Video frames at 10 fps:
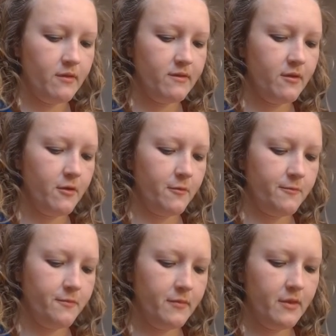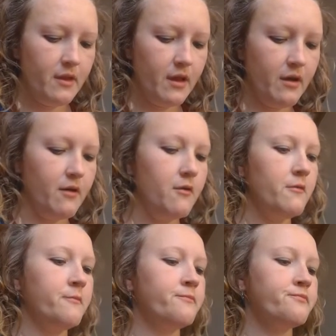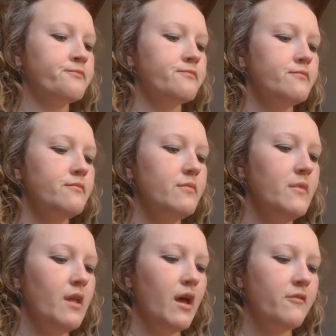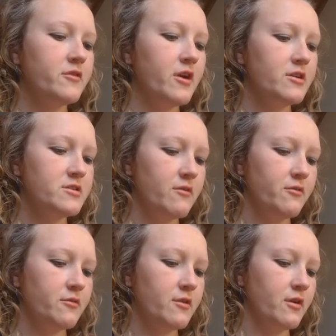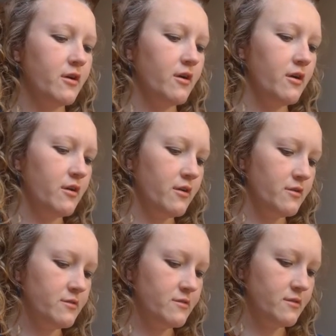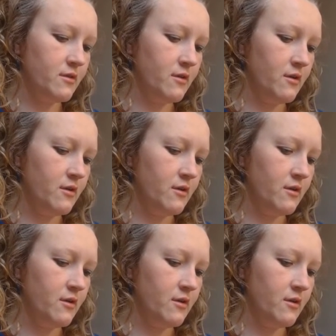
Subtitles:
so now after I shuffle the cards,